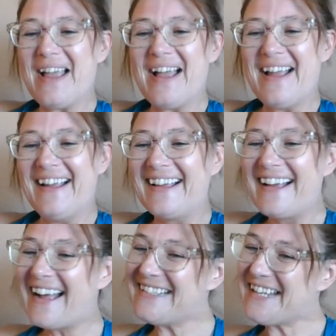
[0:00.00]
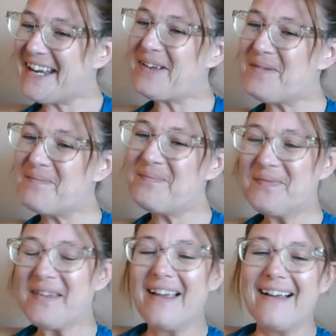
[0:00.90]
I hi Tatum.
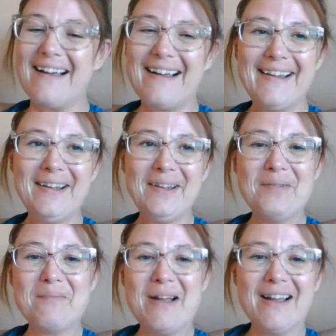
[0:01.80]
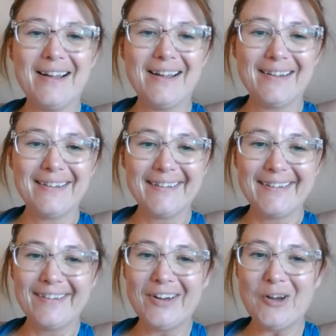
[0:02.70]
I am
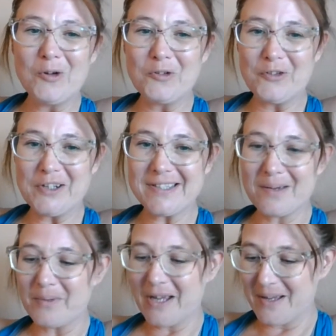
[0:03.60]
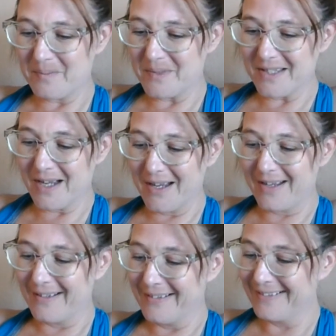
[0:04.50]
known for sometimes
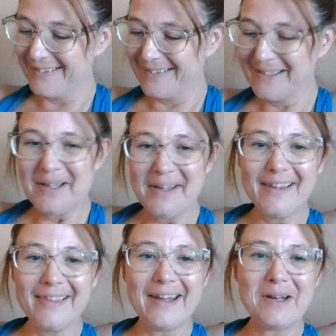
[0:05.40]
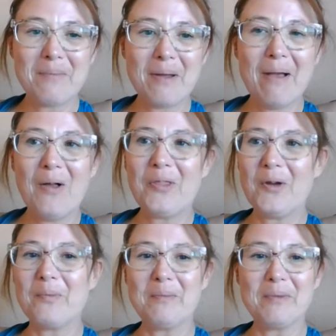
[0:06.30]
letting my mouth
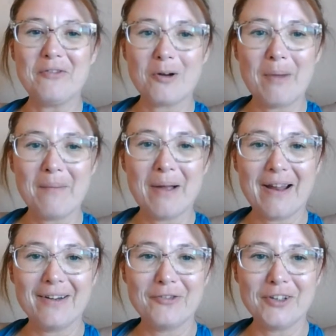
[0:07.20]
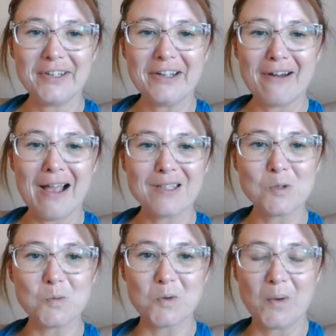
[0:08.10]
open before my mind fully
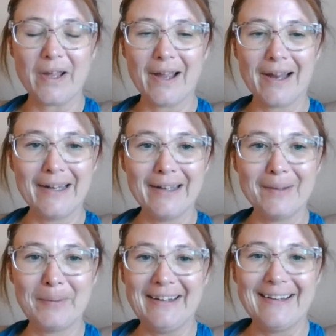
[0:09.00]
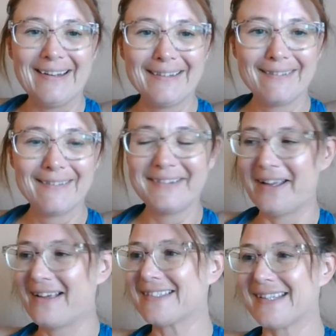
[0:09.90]
grasps what I need to be
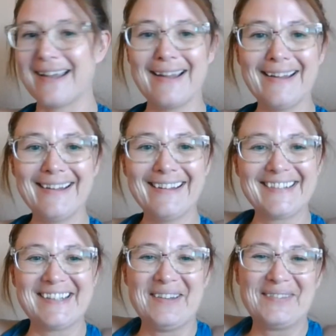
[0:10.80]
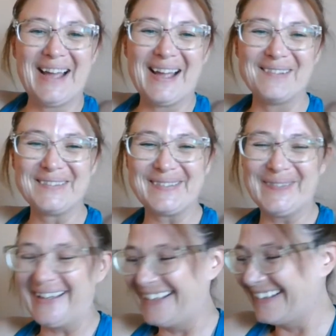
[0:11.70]
not saying sometimes,
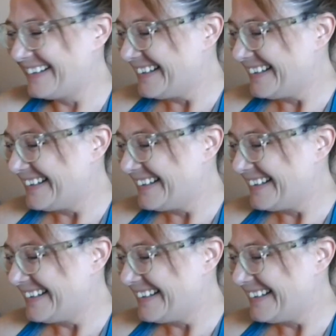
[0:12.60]
but